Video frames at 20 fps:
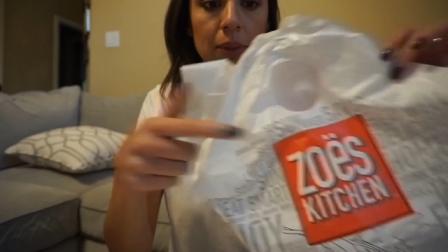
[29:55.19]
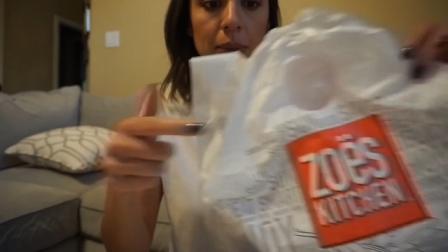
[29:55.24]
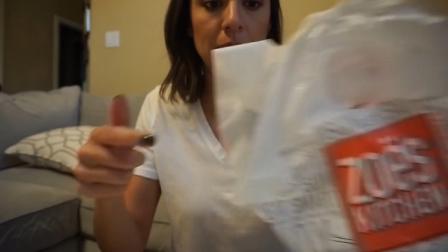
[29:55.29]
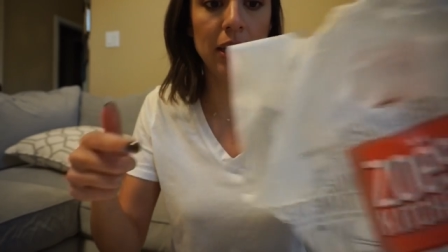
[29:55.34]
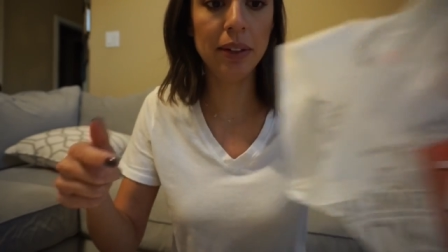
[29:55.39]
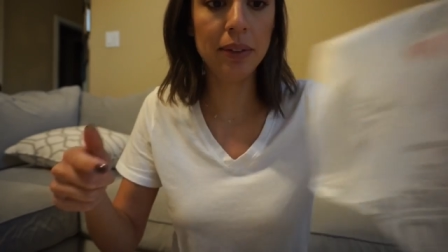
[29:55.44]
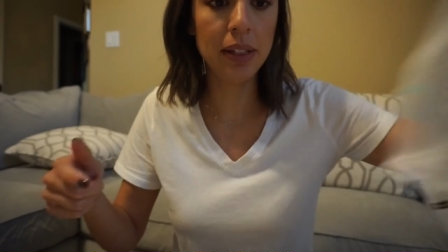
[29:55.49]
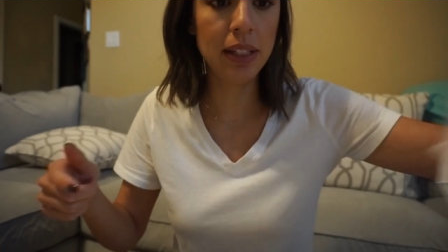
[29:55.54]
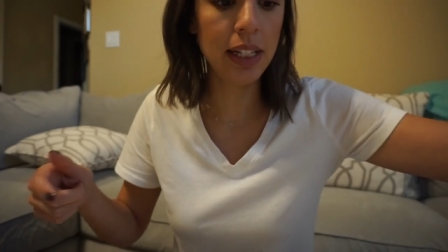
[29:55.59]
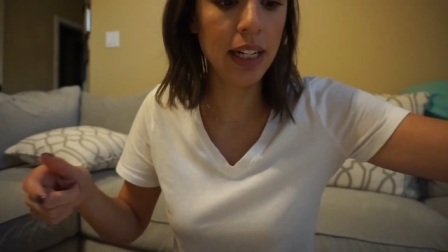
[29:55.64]
what
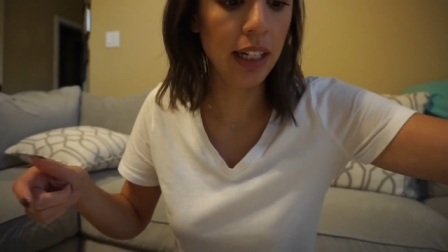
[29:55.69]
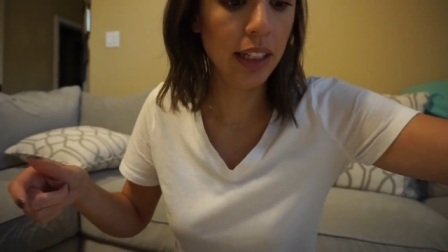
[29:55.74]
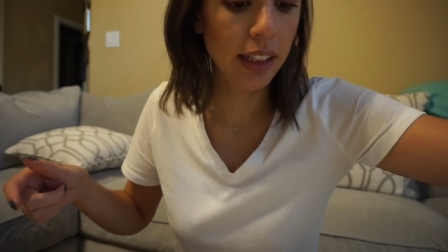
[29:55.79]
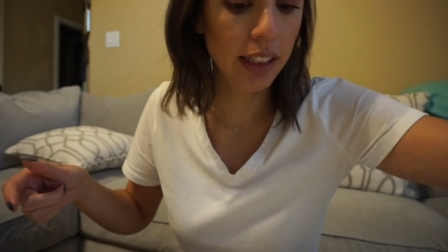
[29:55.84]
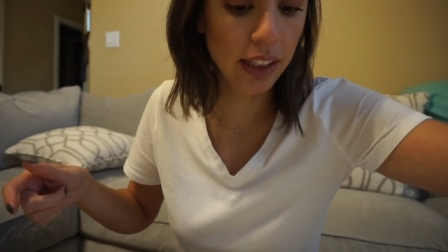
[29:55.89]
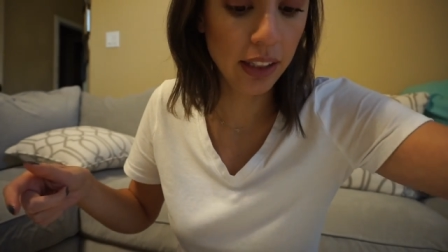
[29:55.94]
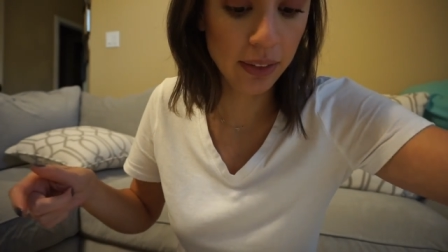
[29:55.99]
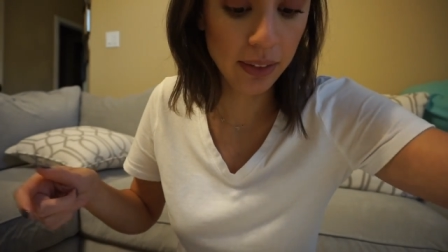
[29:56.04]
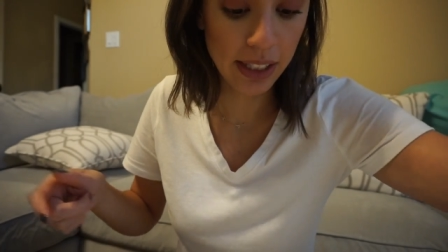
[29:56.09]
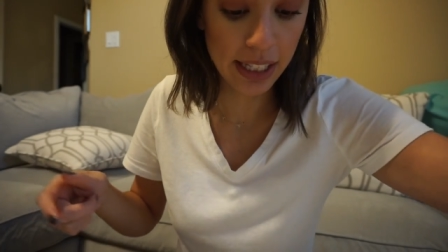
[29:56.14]
I was
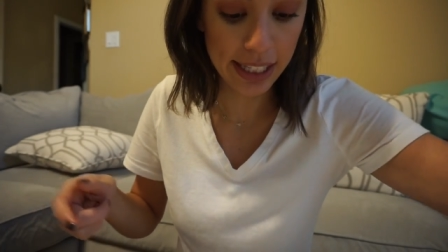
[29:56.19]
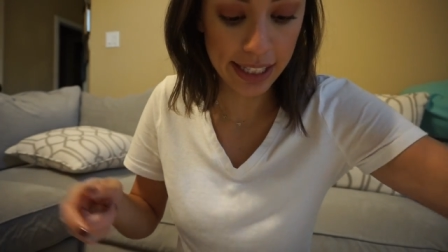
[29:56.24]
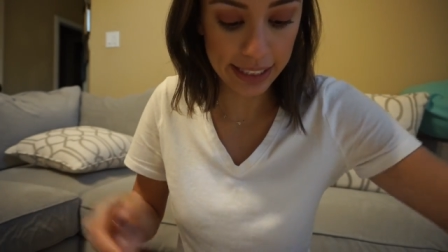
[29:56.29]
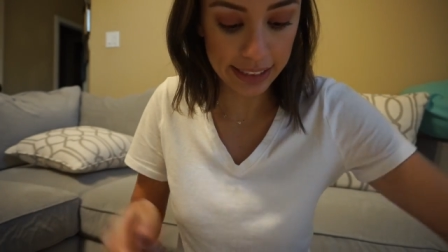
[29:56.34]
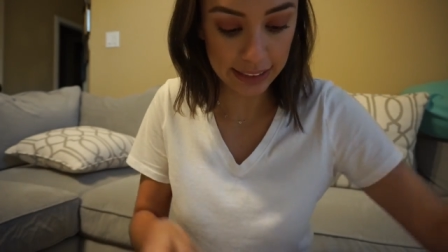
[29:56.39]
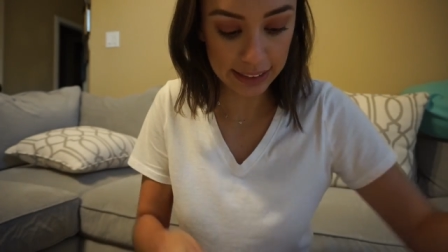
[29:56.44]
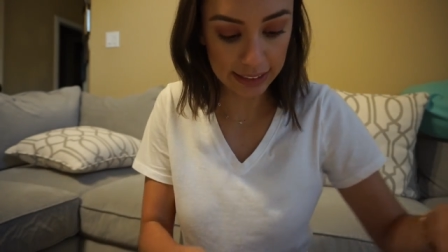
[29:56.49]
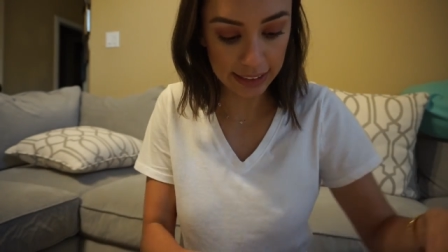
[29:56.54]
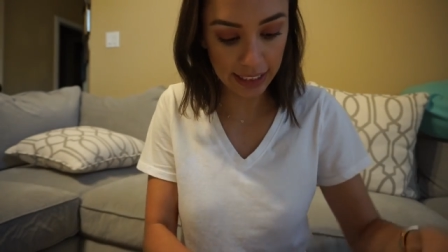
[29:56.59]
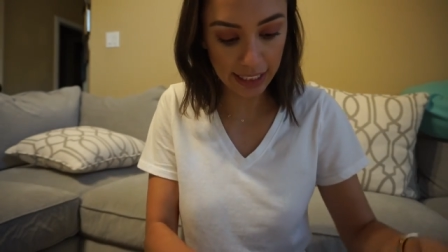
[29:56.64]
telling you
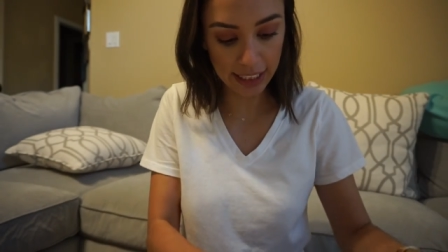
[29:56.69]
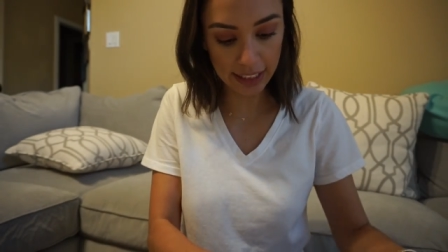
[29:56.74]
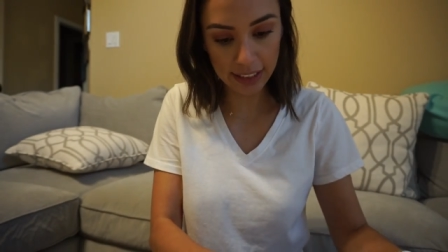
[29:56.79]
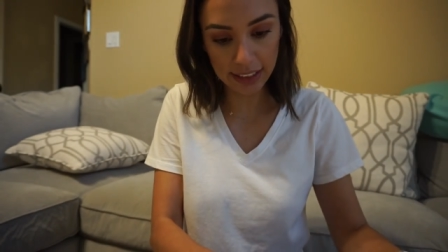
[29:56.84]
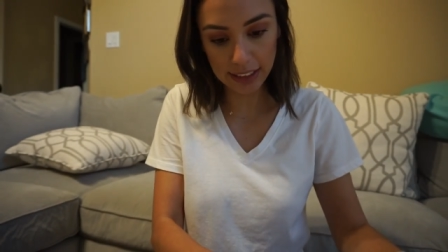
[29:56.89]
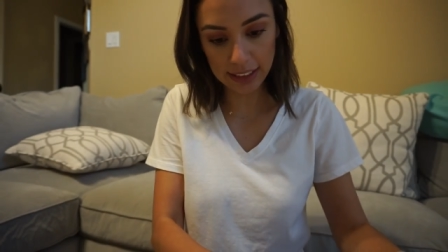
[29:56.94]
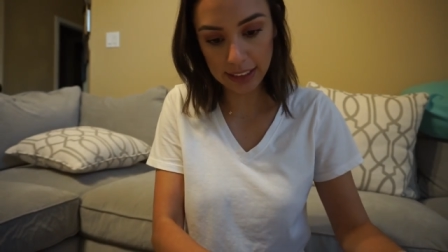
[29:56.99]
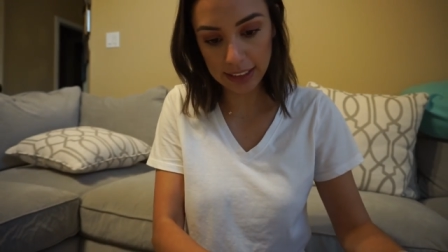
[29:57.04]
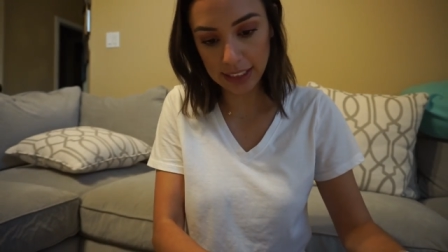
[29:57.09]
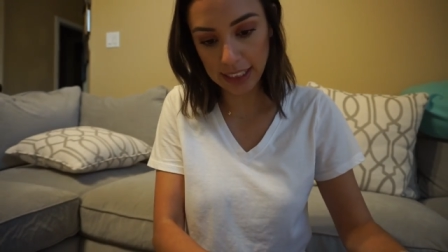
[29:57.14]
guys.
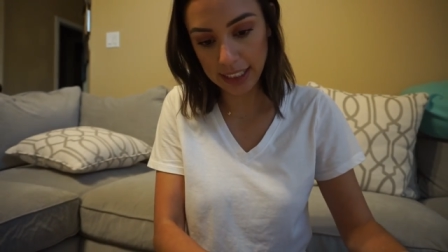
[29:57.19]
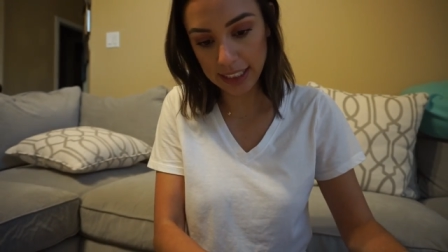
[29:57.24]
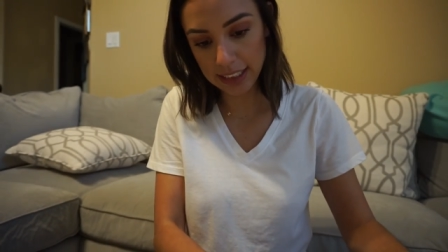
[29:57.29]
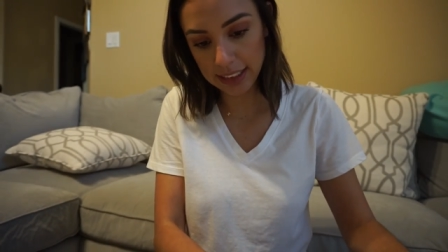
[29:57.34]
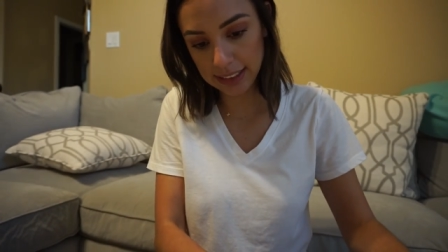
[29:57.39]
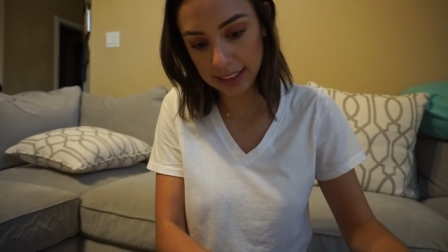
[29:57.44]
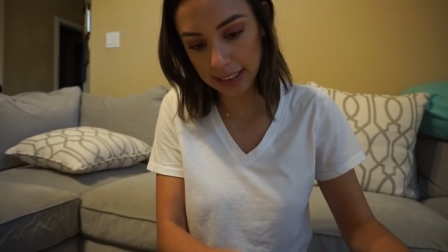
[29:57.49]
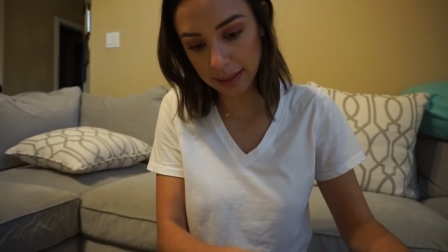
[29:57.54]
It kind of